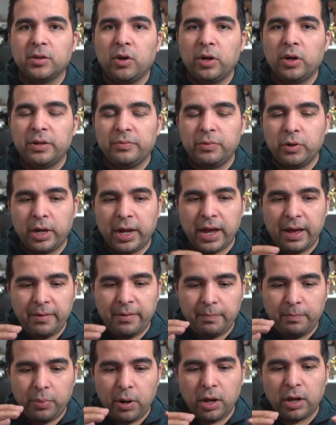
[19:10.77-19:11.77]
No, if you have
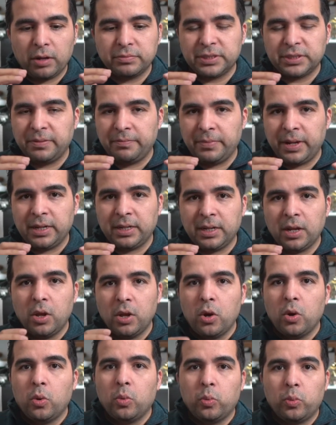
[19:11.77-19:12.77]
a block of cement
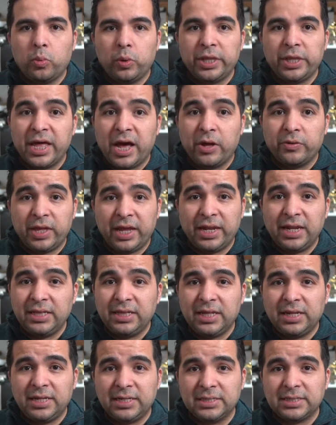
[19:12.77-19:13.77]
without
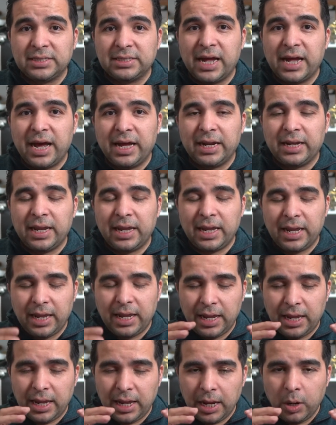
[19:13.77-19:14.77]
anything inside,
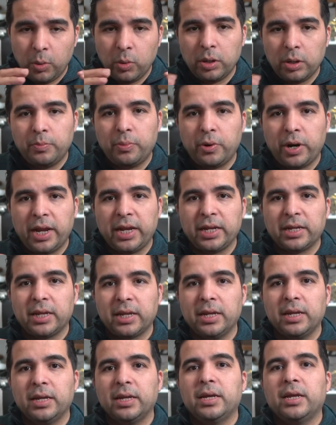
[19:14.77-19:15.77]
it will
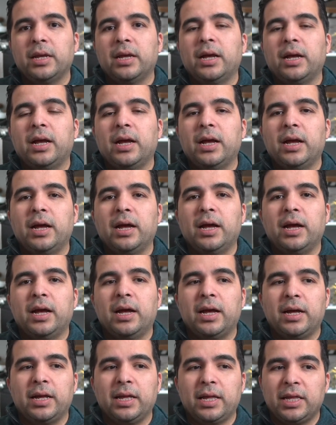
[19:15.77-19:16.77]
break.
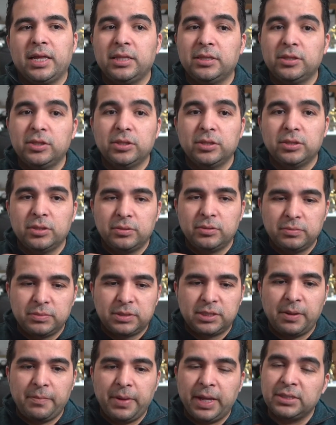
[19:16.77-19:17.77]
It,
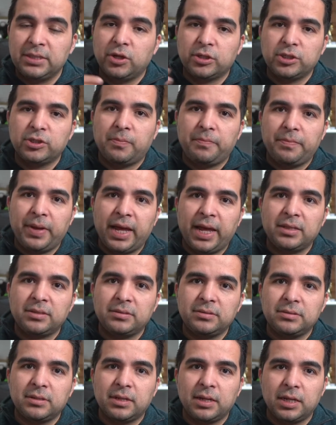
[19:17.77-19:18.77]
cement doesn't
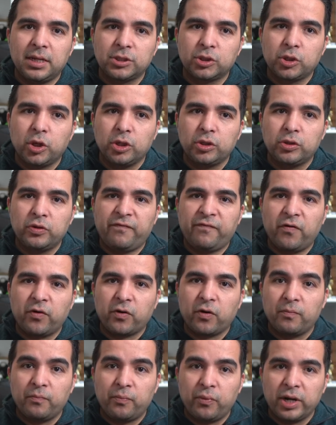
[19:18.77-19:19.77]
bend. It's good for
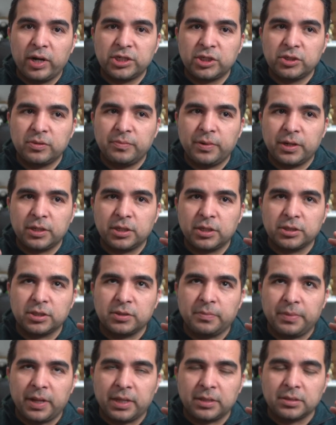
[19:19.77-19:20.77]
compression, but it
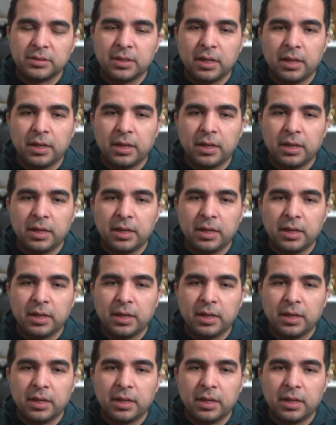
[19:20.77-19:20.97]
doesn't bend.